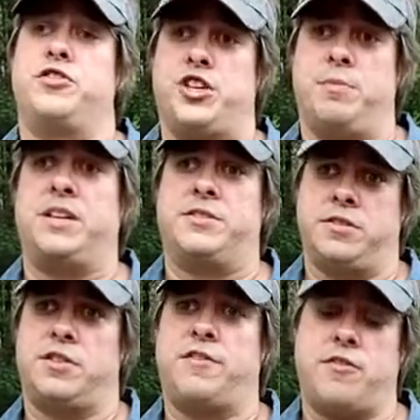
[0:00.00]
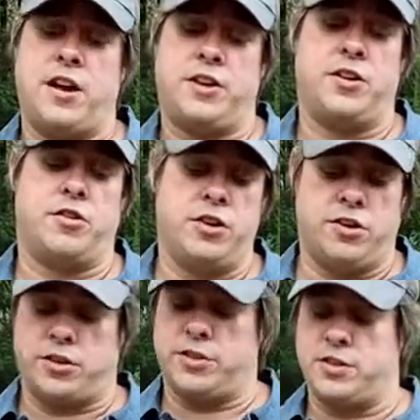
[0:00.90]
chimneys and stuff around in your
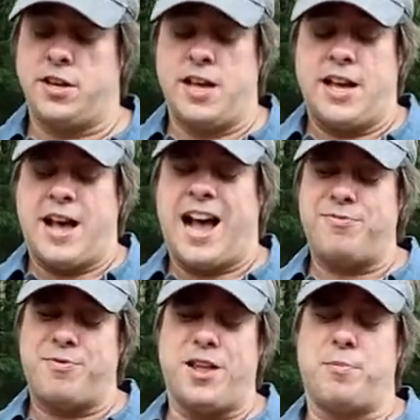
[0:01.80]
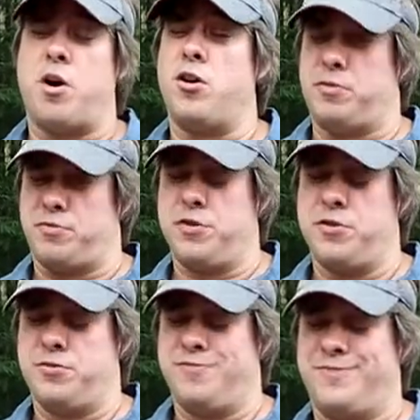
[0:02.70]
grill, because I've probably burned
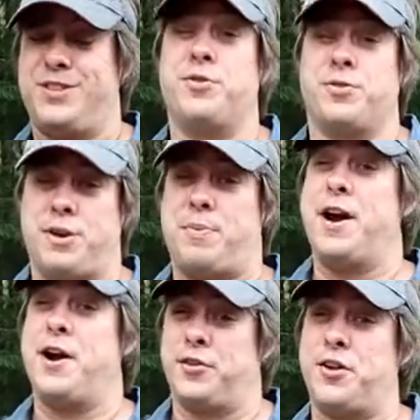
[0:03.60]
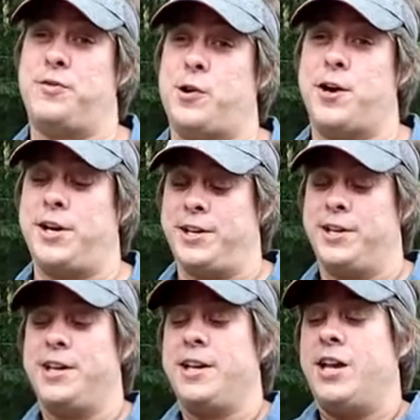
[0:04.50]
through 2 or 3 pair of gloves already,
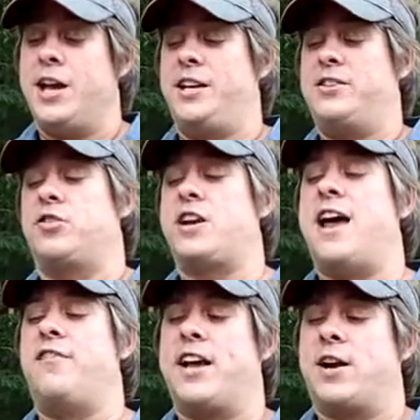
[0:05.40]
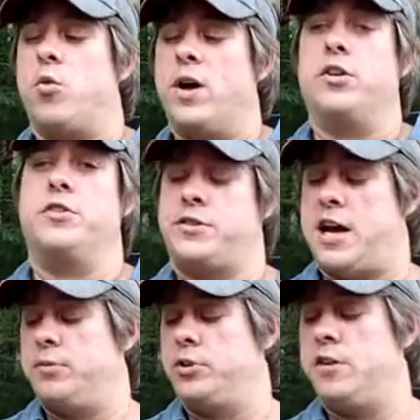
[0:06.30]
and these are kind of like a welder's
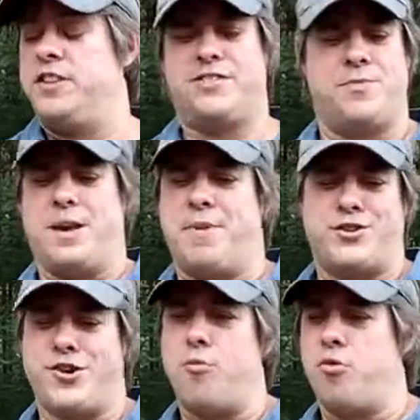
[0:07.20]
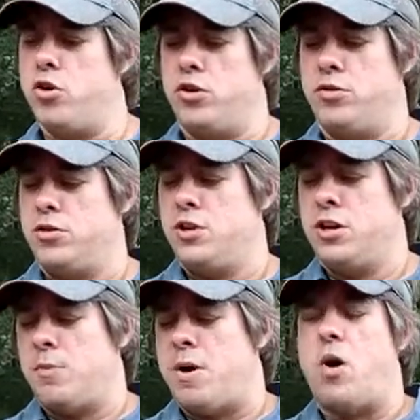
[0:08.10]
type glove. These are made by Charbroil.
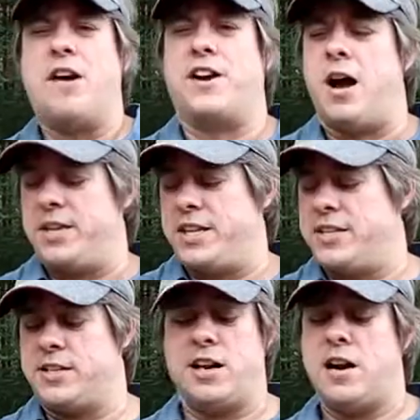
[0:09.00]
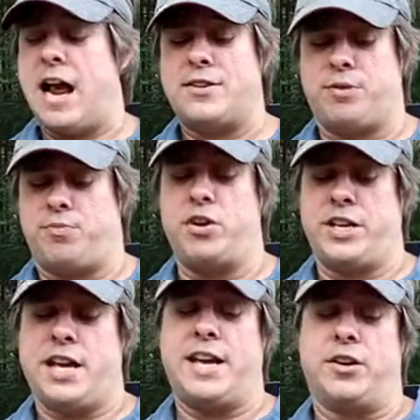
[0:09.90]
My wife got me these, and they're actually
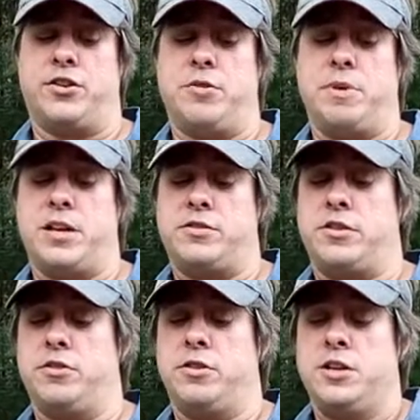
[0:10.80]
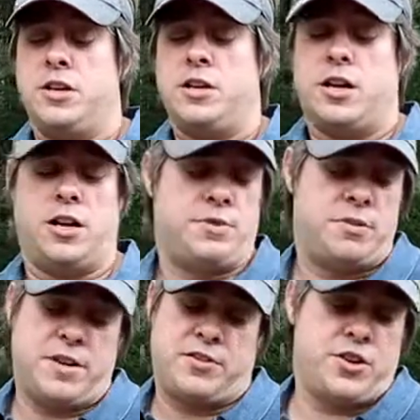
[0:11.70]
pretty dang good, man. So
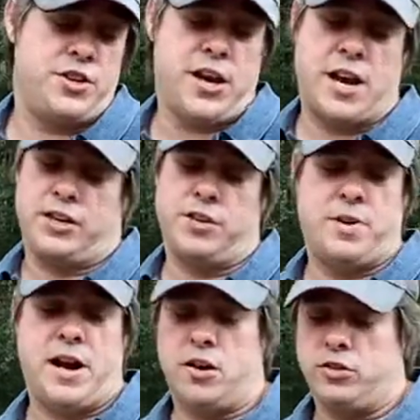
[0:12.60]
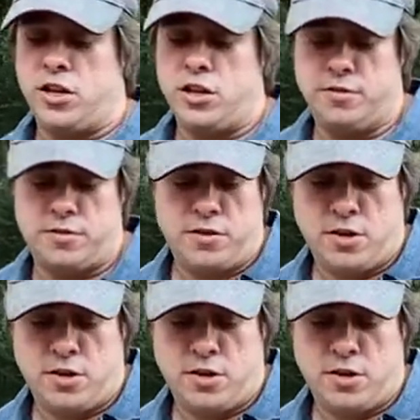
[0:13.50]
just make sure you got a good pair of gloves.